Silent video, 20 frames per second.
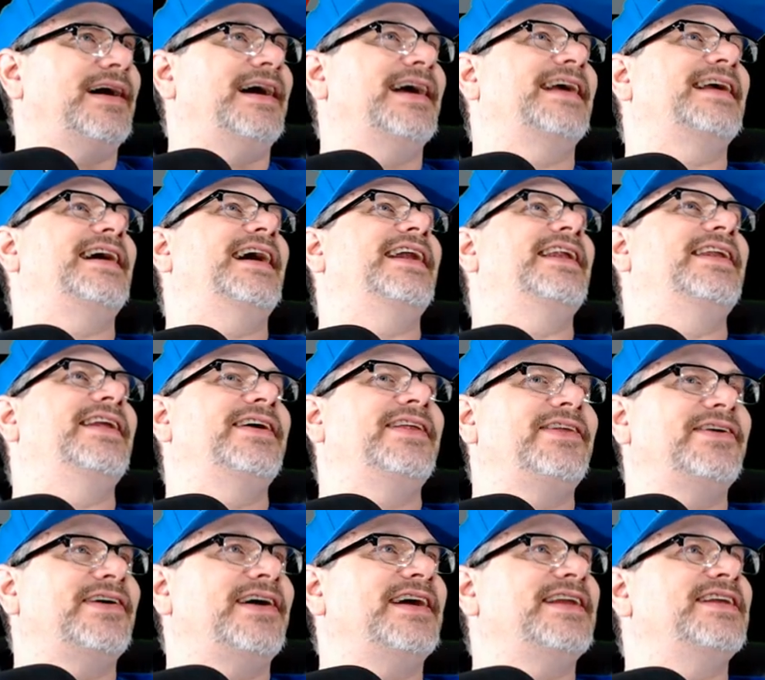I got
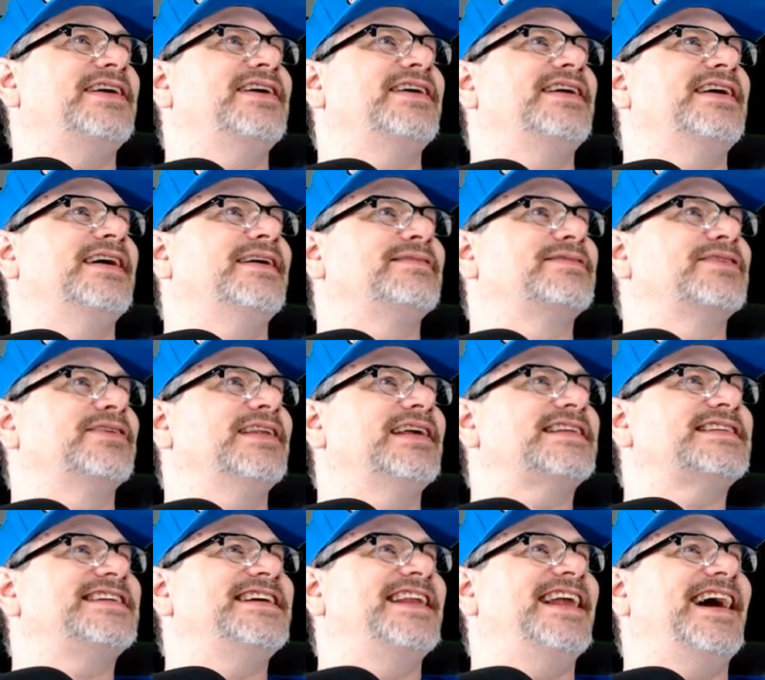another idea yet. So
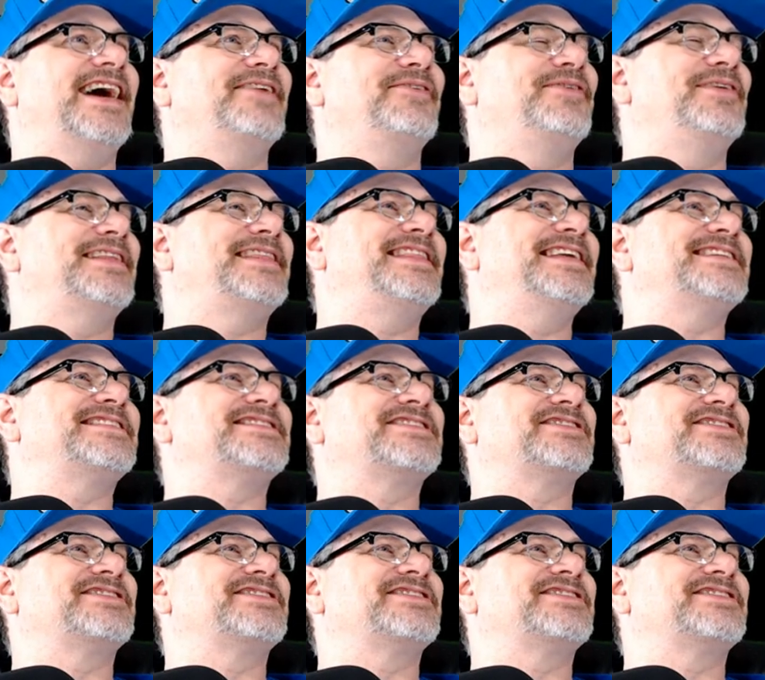let's get on with the